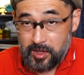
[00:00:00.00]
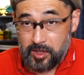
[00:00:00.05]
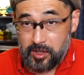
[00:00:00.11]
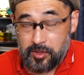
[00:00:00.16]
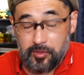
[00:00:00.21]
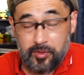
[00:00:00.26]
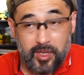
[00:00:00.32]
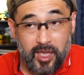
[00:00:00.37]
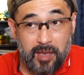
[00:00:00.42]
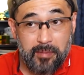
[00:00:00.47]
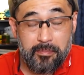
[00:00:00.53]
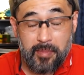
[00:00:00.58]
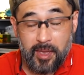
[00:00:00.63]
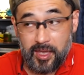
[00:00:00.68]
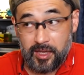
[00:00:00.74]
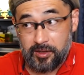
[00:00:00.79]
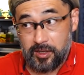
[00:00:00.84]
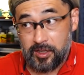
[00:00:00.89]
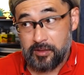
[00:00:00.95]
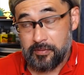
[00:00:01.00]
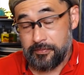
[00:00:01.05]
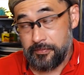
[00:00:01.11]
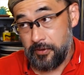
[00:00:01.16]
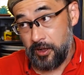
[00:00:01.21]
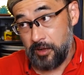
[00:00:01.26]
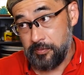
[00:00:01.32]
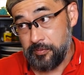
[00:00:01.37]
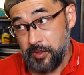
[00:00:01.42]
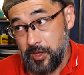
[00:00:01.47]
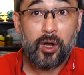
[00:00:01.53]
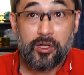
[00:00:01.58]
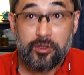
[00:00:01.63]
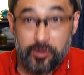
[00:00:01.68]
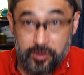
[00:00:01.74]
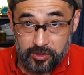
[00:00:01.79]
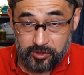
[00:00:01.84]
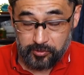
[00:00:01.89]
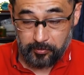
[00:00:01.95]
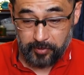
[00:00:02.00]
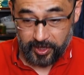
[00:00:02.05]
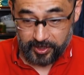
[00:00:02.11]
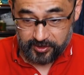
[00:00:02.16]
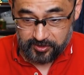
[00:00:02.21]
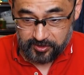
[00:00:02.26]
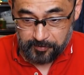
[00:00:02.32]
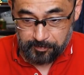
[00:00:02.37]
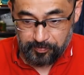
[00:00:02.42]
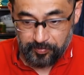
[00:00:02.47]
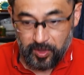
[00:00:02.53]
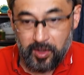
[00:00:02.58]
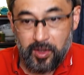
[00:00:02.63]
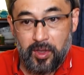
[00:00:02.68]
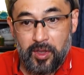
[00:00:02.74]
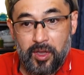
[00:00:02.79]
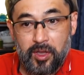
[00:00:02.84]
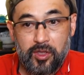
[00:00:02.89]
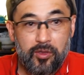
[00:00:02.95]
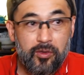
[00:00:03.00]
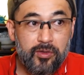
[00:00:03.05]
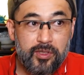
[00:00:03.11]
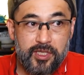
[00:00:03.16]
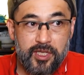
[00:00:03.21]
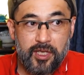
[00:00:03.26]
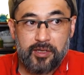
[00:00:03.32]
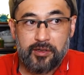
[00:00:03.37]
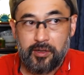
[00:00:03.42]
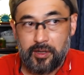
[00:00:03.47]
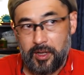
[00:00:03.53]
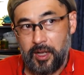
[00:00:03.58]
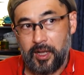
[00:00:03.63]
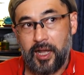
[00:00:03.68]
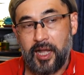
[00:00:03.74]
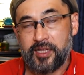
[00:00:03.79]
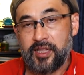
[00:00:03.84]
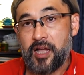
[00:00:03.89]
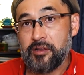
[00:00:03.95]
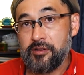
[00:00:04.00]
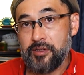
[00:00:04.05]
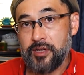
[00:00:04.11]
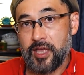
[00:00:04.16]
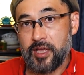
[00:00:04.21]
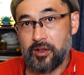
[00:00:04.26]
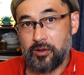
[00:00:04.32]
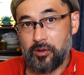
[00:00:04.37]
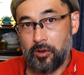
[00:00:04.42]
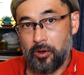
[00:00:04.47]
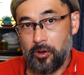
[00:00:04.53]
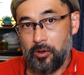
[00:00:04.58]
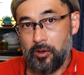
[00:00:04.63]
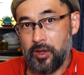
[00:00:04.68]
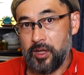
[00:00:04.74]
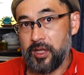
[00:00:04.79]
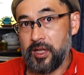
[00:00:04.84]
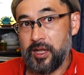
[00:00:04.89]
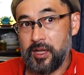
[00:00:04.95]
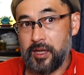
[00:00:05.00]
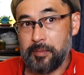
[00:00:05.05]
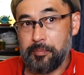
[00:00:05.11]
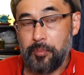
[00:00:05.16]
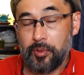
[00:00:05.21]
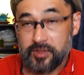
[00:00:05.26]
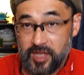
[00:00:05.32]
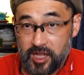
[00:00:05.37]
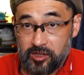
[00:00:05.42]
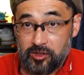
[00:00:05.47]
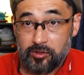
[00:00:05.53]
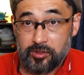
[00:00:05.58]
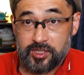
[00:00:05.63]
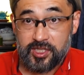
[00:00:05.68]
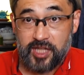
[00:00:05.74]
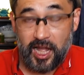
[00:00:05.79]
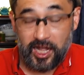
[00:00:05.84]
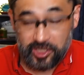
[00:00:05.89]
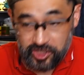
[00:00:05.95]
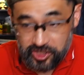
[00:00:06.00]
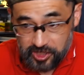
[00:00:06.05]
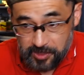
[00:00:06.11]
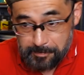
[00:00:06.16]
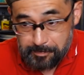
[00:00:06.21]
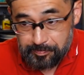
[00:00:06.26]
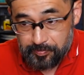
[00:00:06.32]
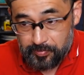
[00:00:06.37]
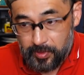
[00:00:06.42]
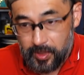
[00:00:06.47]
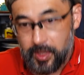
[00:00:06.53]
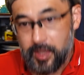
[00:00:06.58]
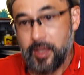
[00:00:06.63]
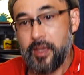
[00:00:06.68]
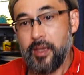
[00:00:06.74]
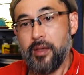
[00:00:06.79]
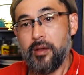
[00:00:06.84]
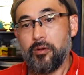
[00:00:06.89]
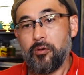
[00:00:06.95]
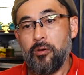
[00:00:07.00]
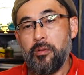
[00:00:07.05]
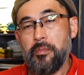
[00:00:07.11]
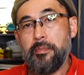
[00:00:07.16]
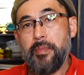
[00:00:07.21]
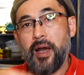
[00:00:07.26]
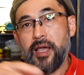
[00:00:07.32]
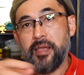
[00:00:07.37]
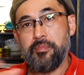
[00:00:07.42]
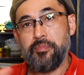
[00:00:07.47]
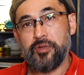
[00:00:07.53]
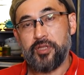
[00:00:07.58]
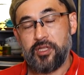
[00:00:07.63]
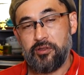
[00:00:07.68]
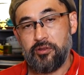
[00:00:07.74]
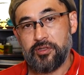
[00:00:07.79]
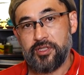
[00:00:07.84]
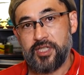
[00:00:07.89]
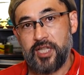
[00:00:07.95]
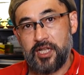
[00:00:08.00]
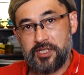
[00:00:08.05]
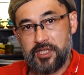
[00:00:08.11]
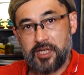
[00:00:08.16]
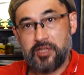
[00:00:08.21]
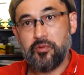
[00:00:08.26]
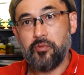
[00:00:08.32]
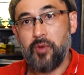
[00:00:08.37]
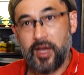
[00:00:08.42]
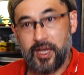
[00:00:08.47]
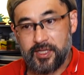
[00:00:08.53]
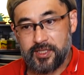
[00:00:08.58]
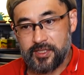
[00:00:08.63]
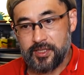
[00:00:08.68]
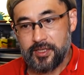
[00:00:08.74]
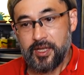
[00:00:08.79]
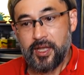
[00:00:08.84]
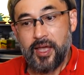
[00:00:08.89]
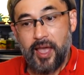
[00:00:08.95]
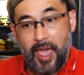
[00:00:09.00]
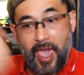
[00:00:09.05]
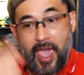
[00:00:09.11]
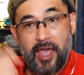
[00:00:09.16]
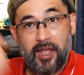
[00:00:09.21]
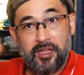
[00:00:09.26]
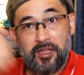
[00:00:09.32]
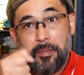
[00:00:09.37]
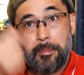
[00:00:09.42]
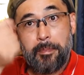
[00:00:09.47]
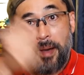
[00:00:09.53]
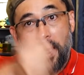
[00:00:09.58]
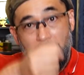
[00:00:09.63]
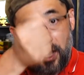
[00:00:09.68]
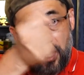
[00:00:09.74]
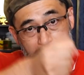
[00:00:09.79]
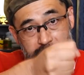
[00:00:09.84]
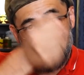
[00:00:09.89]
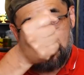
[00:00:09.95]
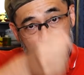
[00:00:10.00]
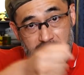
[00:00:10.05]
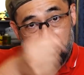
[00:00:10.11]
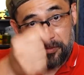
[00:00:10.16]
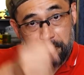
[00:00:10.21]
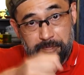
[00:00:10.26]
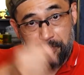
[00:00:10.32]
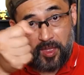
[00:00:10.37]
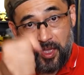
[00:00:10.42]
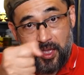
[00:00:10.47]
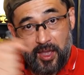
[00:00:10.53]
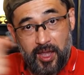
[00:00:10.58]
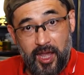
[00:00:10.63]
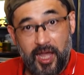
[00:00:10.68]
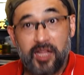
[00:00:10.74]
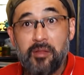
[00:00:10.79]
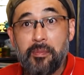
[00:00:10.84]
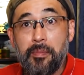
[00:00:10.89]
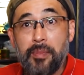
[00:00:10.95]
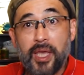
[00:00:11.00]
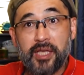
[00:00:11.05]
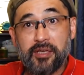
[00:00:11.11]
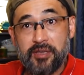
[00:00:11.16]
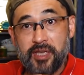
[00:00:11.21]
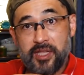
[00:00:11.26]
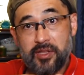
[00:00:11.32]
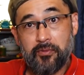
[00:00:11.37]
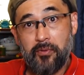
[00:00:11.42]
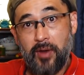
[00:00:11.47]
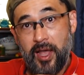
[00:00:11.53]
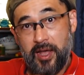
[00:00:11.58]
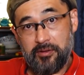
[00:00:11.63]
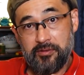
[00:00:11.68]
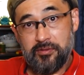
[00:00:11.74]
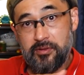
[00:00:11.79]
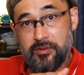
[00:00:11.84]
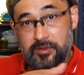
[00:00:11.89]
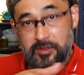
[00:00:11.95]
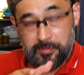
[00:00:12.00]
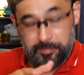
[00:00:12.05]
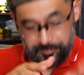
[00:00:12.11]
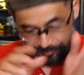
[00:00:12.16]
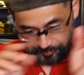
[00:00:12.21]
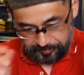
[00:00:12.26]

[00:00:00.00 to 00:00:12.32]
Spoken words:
you can make it from cooked rice using katakuriko, potato starch. Combine potato starch and rice and pound and make it round.